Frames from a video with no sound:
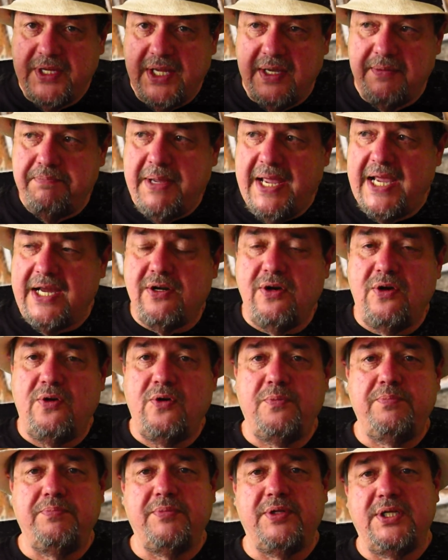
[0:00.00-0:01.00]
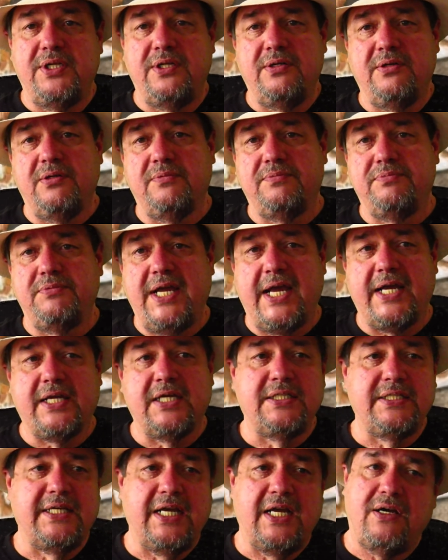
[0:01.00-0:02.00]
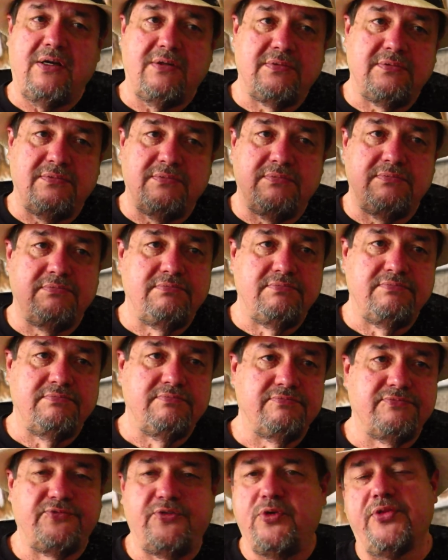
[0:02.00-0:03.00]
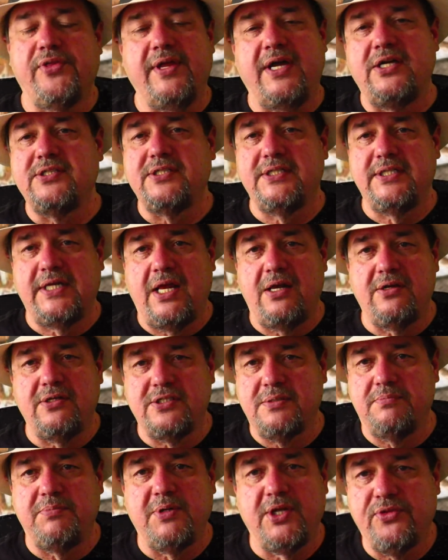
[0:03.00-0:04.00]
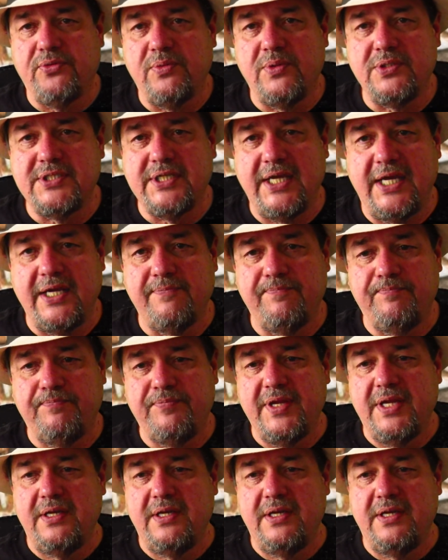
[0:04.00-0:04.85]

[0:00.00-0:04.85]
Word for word: and back home you're knocking down four thousand dollars a month, we'll say,